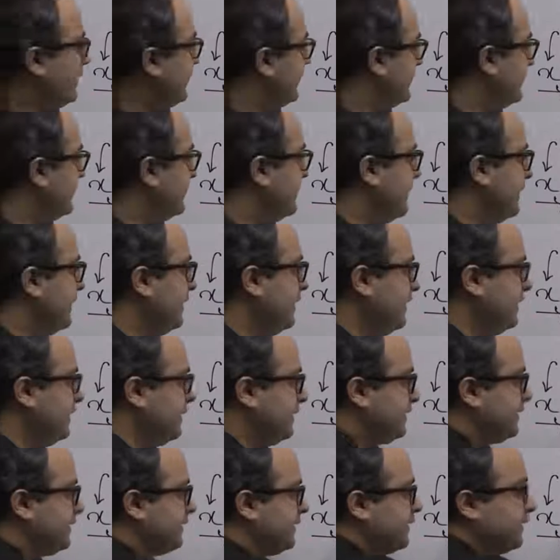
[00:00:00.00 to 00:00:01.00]
Then the
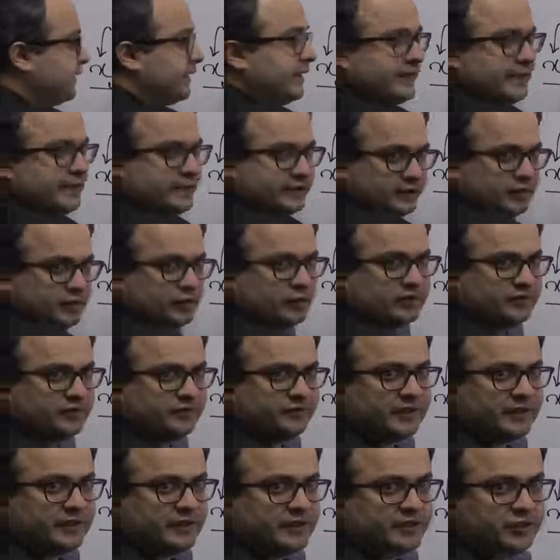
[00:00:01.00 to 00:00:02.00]
circuit or the
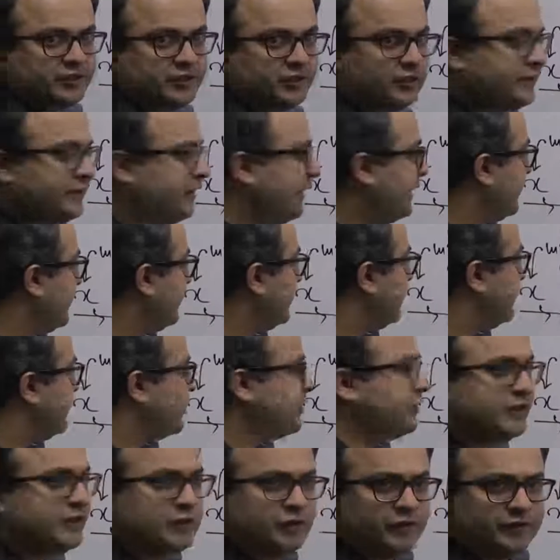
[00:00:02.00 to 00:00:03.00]
function over here, the
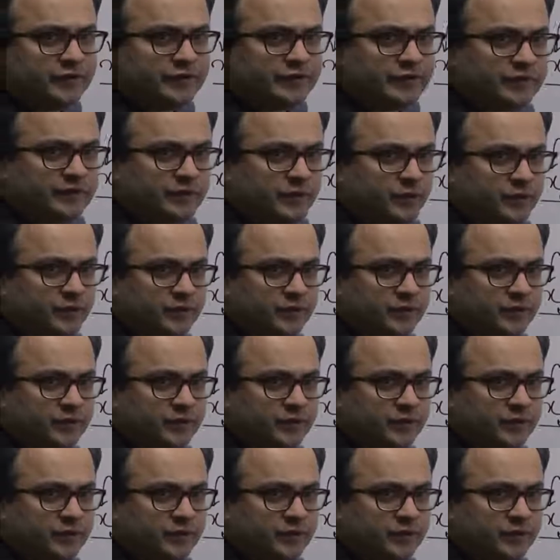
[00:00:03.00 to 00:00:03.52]
machine over here,